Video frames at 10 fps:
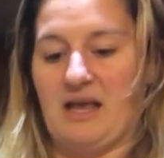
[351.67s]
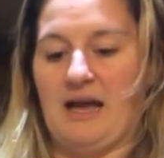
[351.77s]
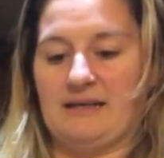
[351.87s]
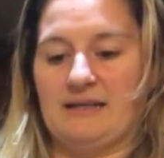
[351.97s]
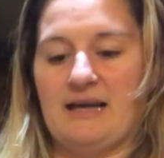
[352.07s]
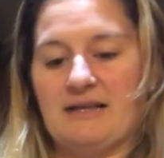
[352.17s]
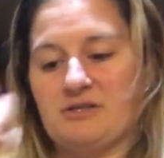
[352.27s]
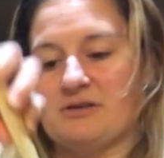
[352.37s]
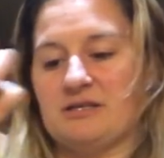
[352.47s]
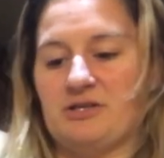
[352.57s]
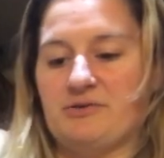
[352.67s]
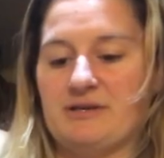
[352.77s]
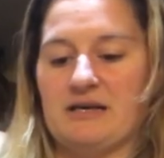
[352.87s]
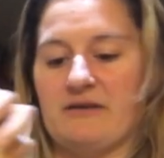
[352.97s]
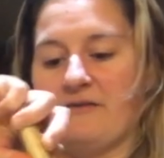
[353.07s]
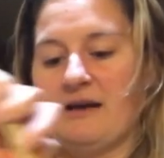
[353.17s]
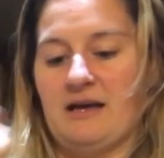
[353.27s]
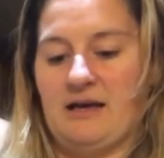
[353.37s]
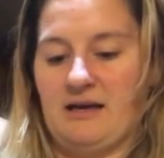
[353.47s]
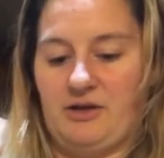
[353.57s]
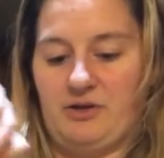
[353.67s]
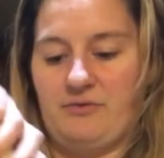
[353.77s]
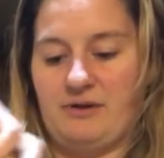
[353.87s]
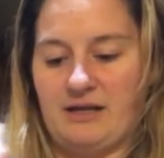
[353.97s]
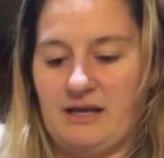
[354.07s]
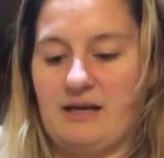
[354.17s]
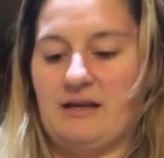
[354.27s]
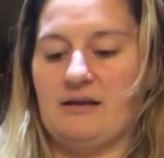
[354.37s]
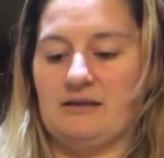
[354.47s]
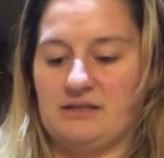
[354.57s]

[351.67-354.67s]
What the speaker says: I cannot stress to you enough, you need